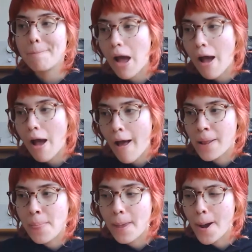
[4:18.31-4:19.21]

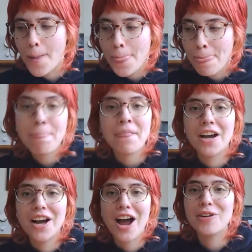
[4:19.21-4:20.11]
And
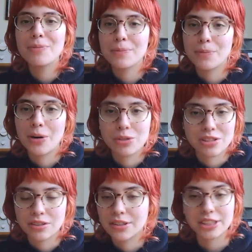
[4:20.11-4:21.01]
I remember I was
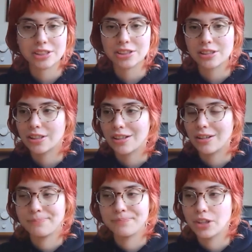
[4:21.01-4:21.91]
on this
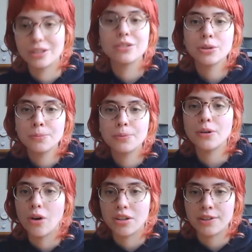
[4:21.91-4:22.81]
group
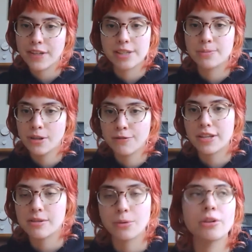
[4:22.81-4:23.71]
on Facebook
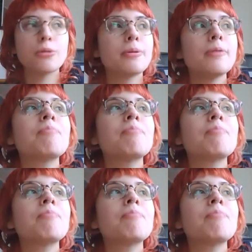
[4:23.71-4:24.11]
group,